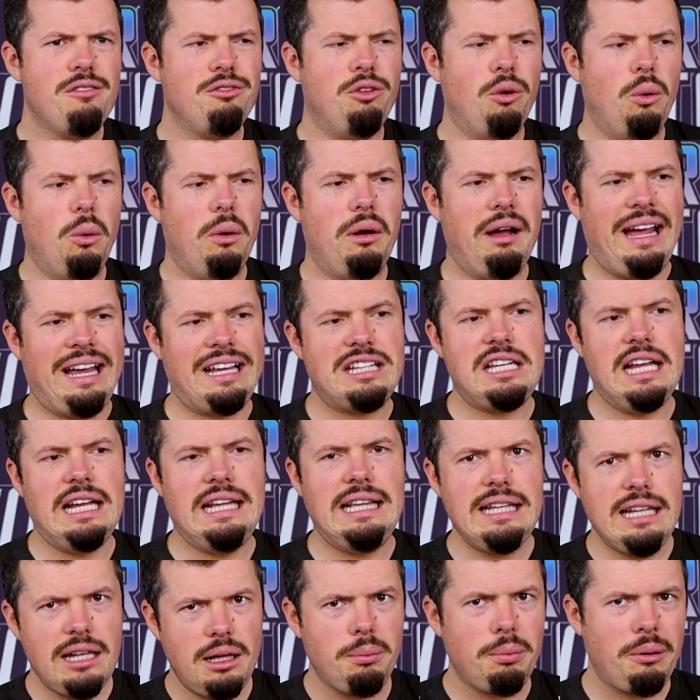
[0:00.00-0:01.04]
for actually a
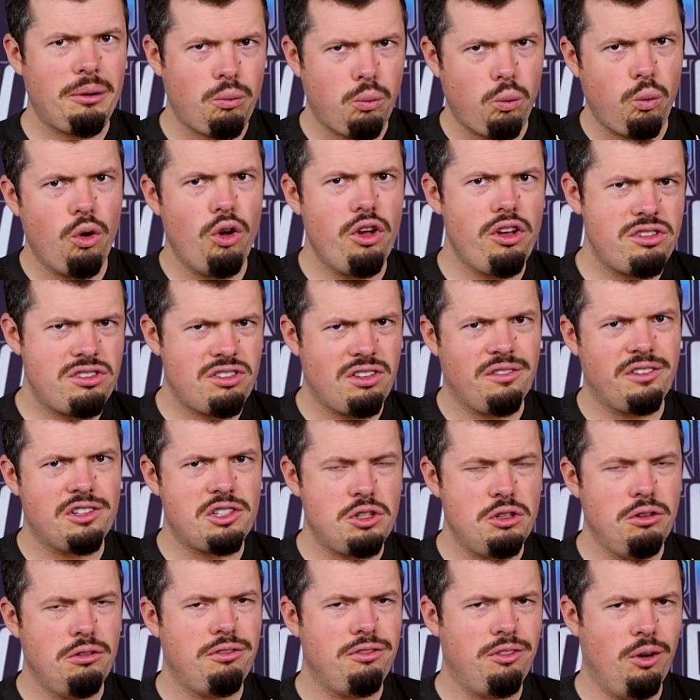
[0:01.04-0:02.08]
little bit worse of a
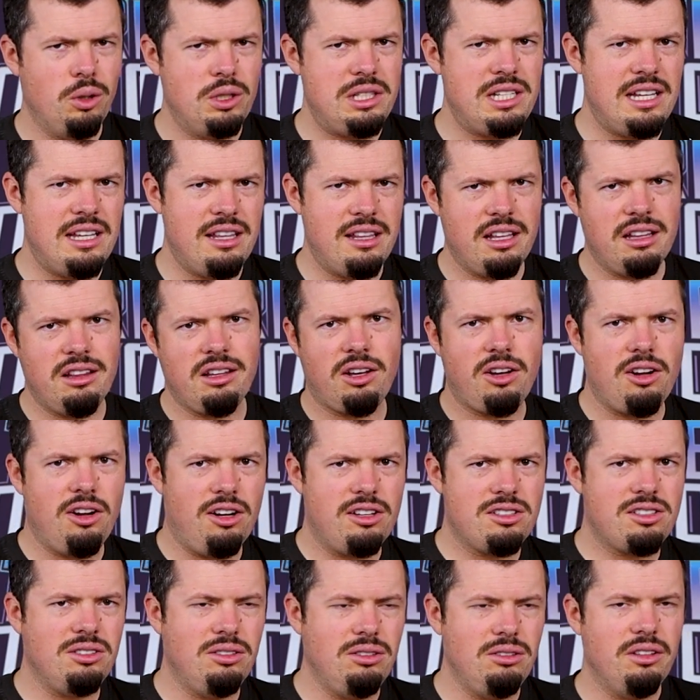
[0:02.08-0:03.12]
240 than the
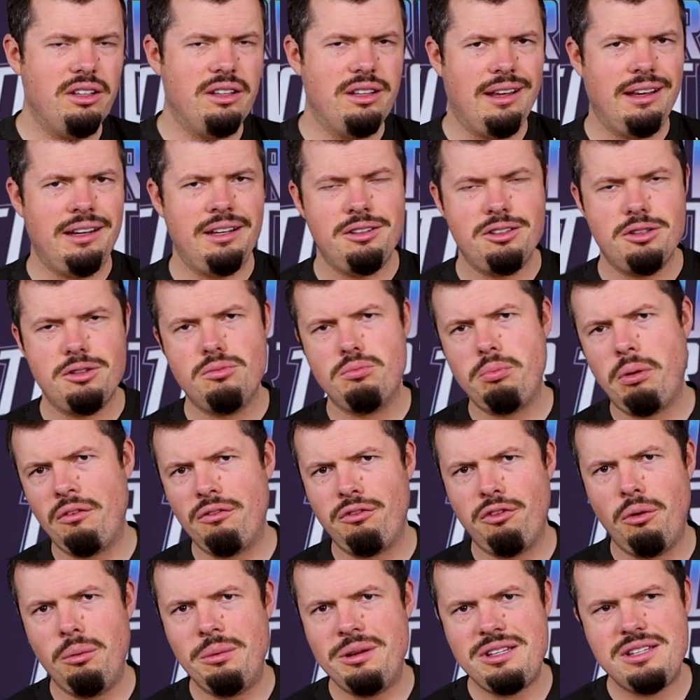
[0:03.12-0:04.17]
Castle in
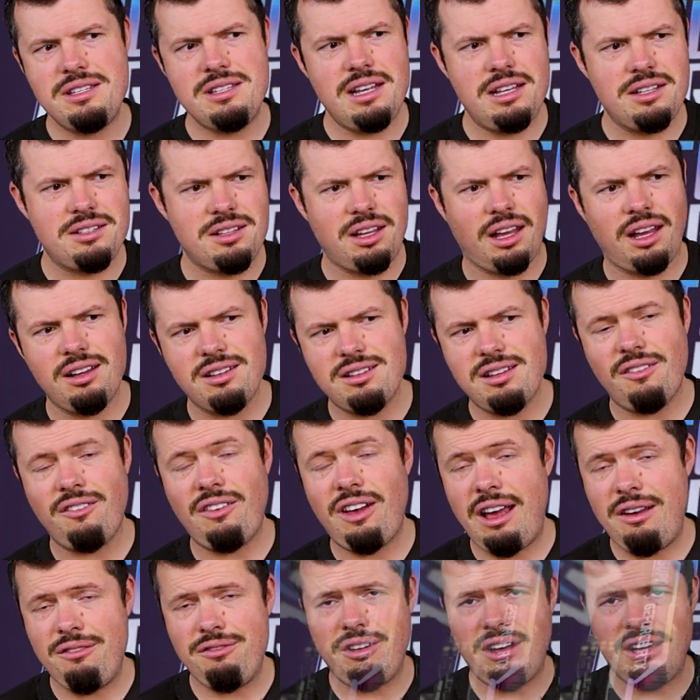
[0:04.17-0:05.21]
performance testing and stuff. I have